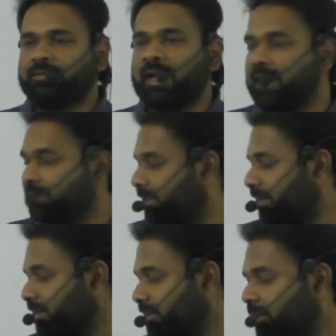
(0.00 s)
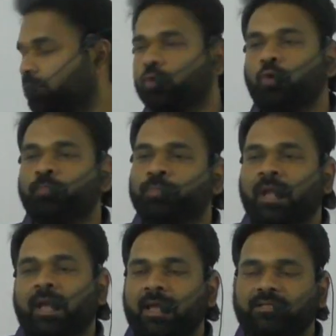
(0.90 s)
Tan theta is equal to
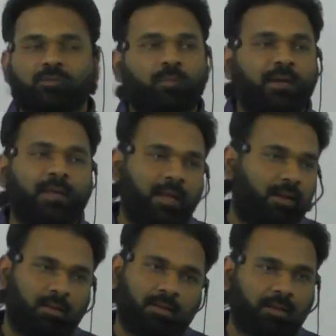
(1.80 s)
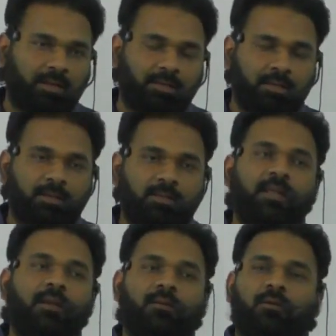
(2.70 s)
H by L. Right.
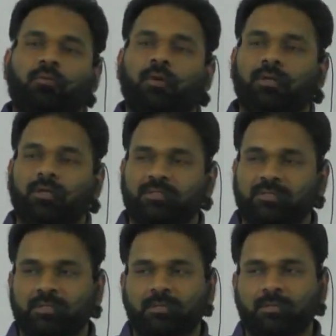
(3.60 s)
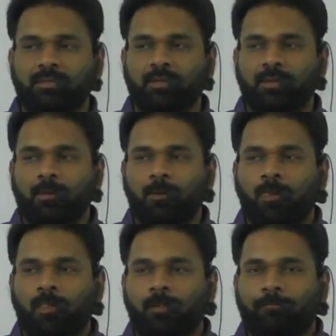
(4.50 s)
Then what else?
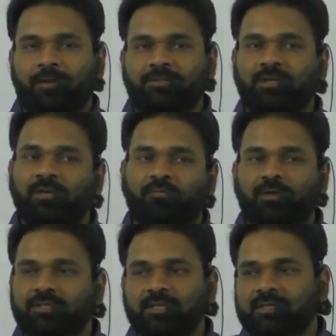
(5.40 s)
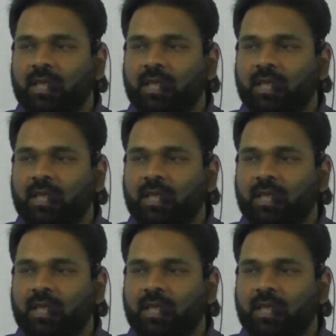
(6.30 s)
Pressure difference is